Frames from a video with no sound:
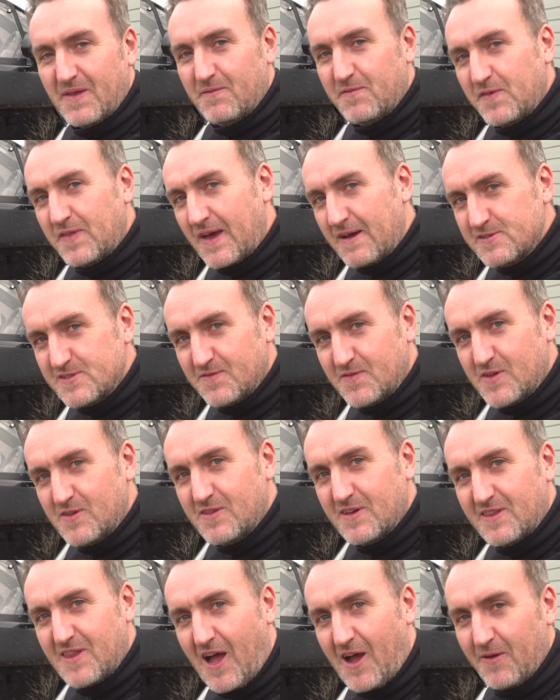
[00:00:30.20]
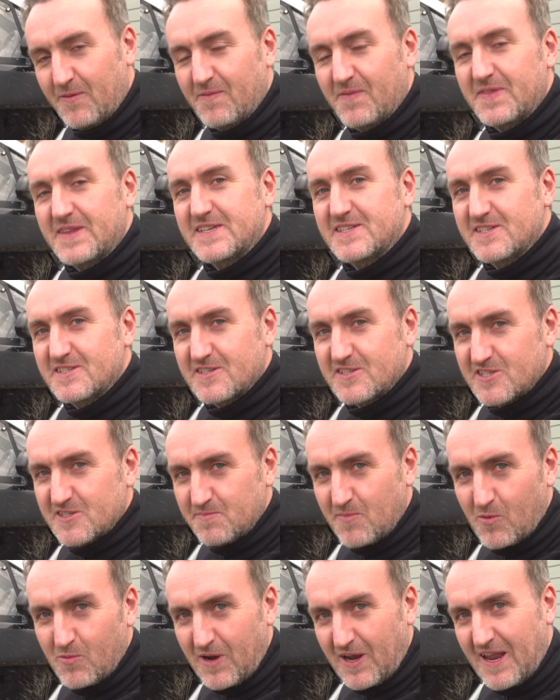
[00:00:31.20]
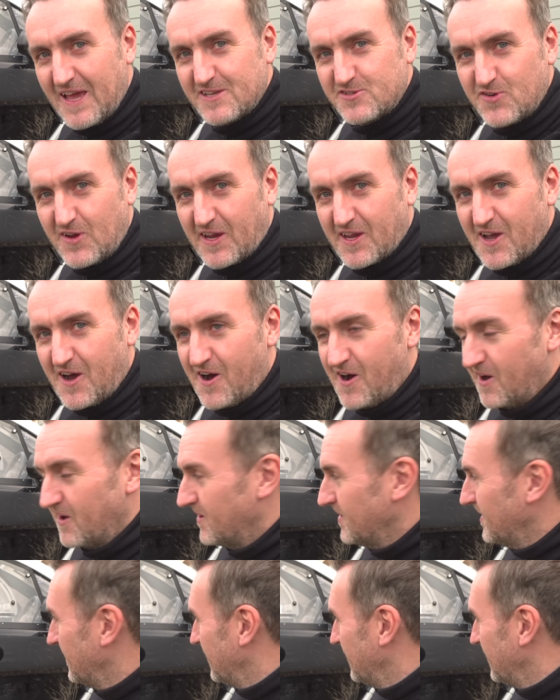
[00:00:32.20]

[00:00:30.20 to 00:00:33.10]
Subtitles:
And for those of you that don't, this is a small electric car.